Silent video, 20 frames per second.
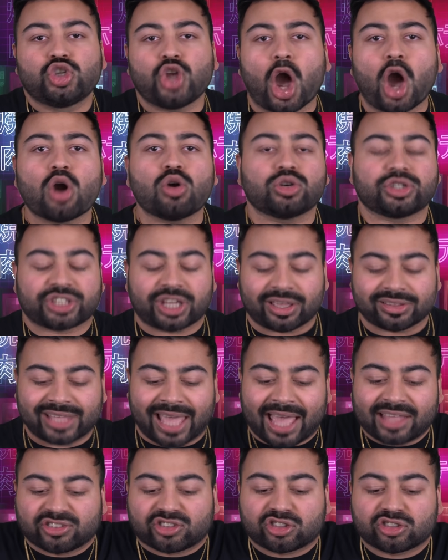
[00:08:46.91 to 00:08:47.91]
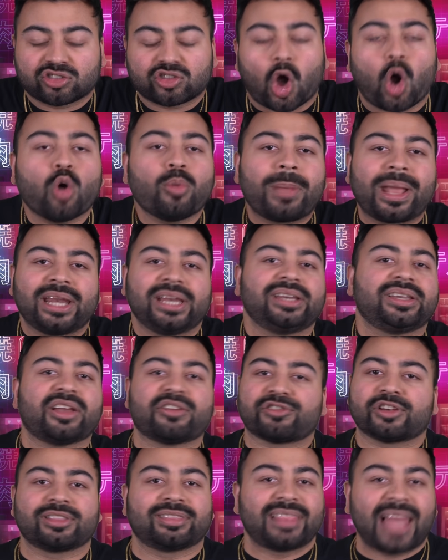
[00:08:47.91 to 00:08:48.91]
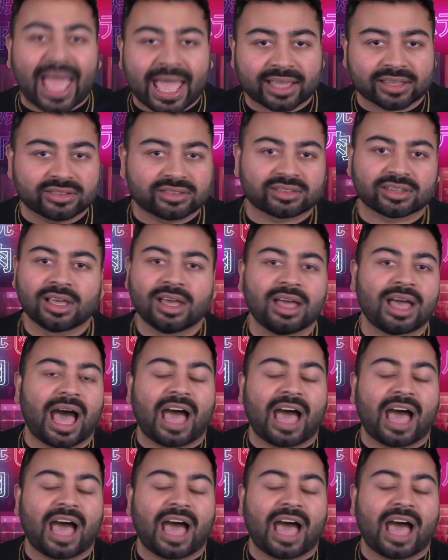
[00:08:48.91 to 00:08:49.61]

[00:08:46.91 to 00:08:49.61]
Doge has had so many different legs,